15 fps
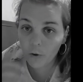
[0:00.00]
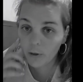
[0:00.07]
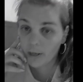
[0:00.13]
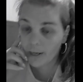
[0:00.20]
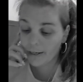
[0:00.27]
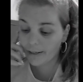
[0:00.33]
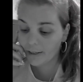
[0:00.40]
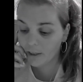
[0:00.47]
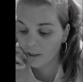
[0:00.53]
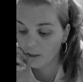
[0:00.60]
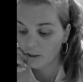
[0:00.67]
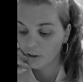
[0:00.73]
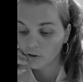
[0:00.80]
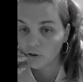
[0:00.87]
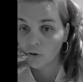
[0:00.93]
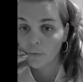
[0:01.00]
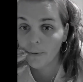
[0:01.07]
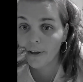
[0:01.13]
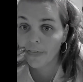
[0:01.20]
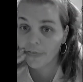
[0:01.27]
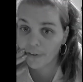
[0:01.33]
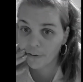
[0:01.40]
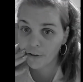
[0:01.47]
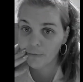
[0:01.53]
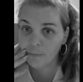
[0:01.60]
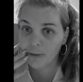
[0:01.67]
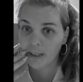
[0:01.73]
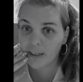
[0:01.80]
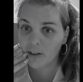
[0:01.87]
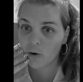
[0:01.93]
Okay, so my third
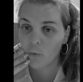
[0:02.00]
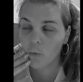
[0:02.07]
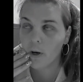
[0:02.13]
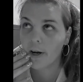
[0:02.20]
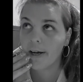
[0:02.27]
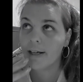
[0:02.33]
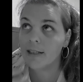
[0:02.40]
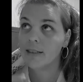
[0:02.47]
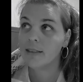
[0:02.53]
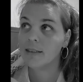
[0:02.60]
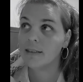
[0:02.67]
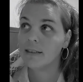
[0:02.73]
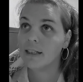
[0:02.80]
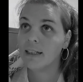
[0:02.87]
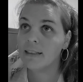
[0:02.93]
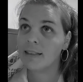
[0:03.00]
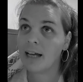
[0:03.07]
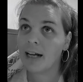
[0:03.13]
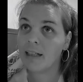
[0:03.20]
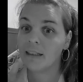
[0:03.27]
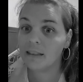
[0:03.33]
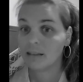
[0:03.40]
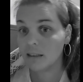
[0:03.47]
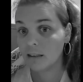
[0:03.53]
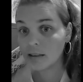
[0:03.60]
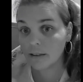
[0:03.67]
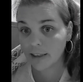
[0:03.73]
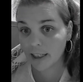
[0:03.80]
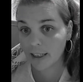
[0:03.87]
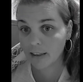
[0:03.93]
beta was exactly
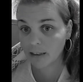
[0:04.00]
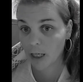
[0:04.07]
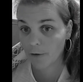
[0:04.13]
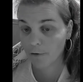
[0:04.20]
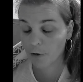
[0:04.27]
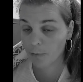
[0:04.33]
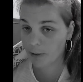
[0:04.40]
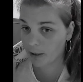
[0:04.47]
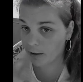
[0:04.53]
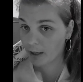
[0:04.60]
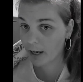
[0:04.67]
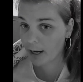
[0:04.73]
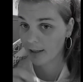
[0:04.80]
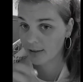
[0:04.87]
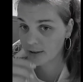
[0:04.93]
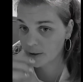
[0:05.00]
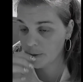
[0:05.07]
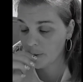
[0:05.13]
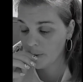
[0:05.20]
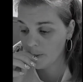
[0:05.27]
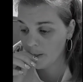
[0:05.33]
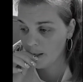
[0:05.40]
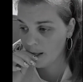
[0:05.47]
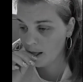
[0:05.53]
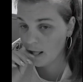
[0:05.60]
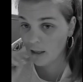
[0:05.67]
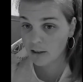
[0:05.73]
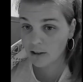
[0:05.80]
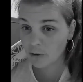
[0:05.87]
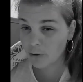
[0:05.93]
six days after my last.
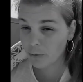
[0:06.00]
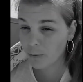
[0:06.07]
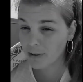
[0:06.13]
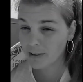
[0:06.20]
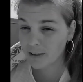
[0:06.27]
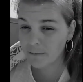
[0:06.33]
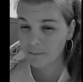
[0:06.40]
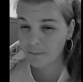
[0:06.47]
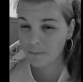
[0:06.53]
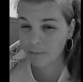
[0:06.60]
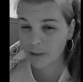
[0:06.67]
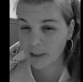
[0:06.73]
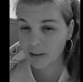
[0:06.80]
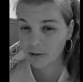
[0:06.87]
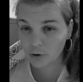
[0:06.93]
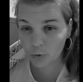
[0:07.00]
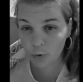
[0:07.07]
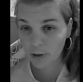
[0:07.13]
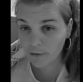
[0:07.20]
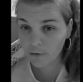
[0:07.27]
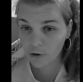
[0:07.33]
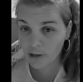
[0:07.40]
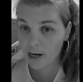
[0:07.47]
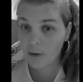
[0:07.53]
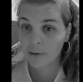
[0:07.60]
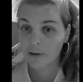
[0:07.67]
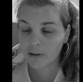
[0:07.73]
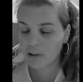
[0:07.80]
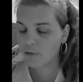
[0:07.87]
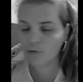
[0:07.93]
So it wasn't like 24
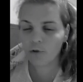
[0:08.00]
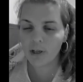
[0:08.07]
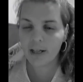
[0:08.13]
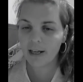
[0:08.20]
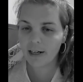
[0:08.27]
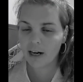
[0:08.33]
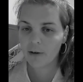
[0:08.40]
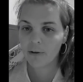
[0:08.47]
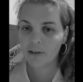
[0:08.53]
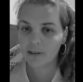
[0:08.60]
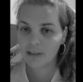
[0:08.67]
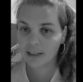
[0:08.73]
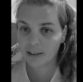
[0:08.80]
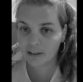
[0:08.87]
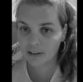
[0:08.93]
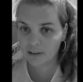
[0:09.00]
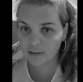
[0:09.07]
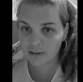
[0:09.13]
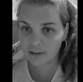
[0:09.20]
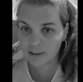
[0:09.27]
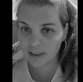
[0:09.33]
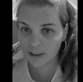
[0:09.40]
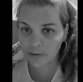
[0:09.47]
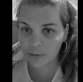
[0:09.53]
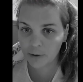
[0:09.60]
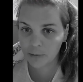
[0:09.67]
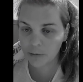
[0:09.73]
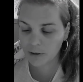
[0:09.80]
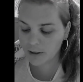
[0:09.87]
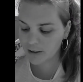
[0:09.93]
hour, not 48 hours like the second
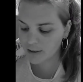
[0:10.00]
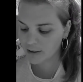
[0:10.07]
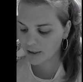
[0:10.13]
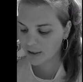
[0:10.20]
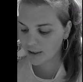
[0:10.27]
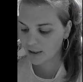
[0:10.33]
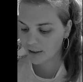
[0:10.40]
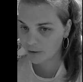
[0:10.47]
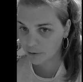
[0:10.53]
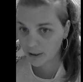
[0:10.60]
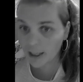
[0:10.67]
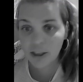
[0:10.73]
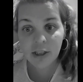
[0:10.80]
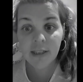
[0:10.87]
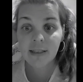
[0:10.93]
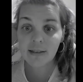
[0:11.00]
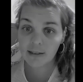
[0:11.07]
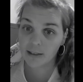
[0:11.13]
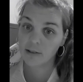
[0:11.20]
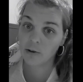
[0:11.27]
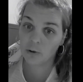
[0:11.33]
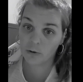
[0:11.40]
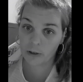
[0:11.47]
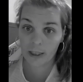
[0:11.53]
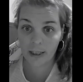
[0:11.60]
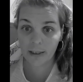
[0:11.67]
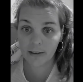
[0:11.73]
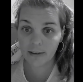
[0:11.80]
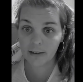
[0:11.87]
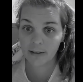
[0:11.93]
one was. It was actually six whole
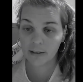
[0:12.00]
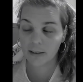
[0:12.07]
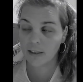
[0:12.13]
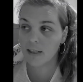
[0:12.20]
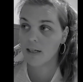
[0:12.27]
days.